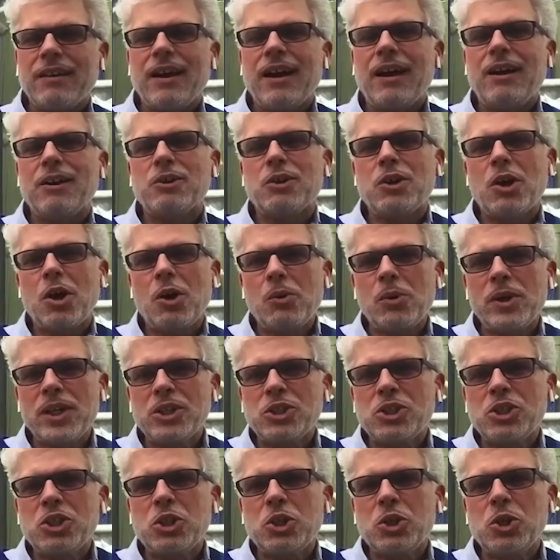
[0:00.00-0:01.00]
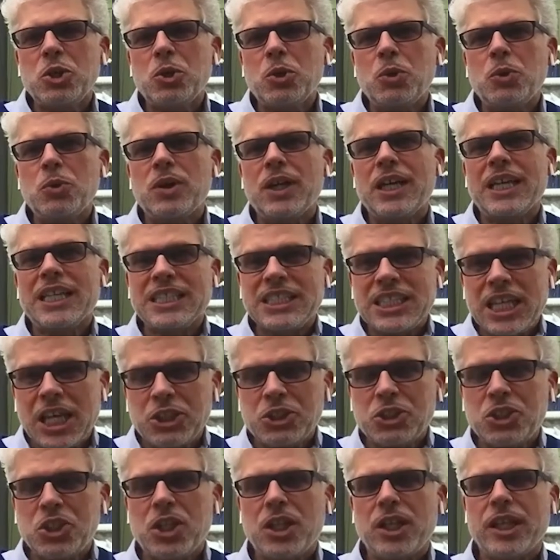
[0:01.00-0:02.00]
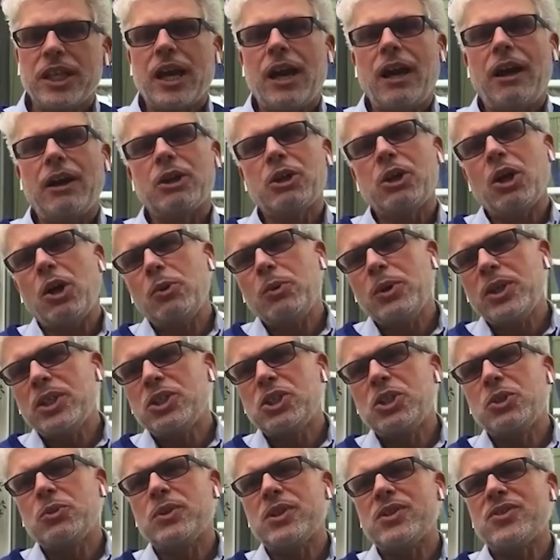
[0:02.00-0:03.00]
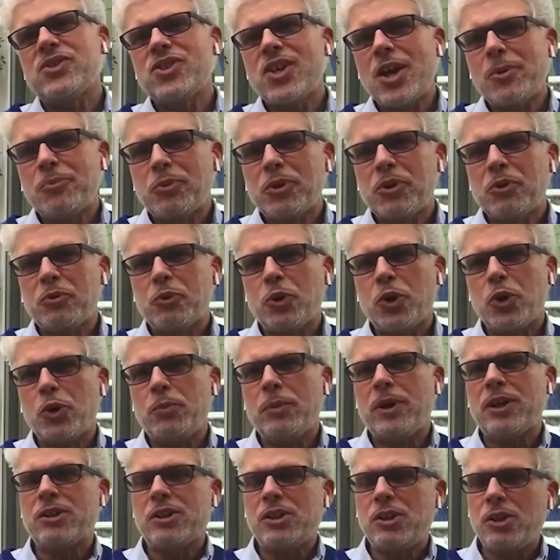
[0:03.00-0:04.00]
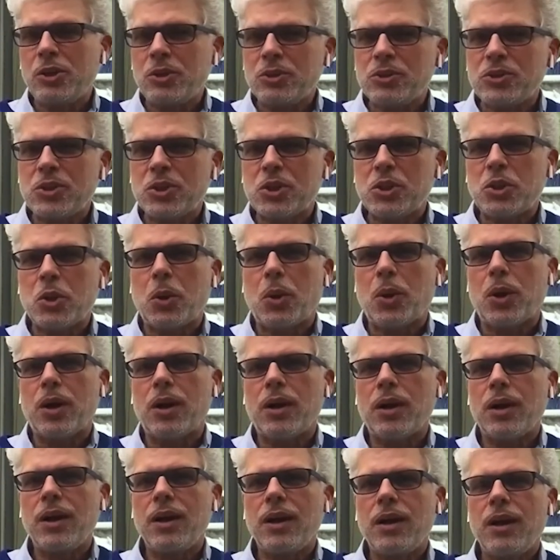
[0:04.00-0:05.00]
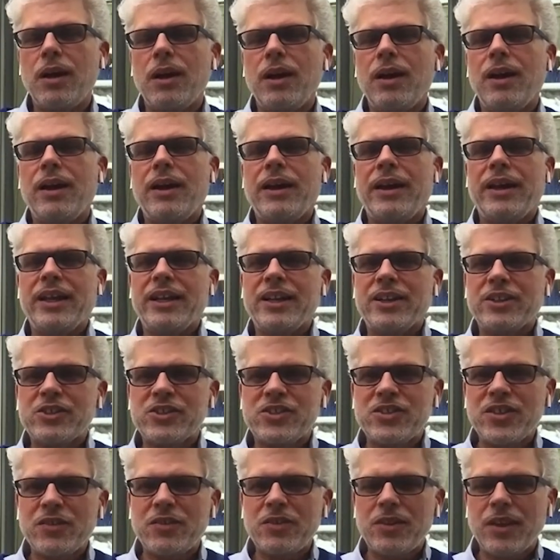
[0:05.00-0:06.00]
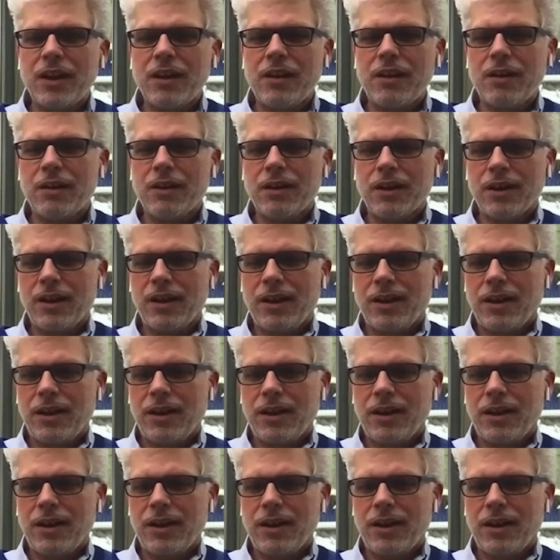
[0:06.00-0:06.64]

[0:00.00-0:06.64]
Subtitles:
I'll go into intentionally, I'll go into a separate room, I'll close the door, and I'll sit there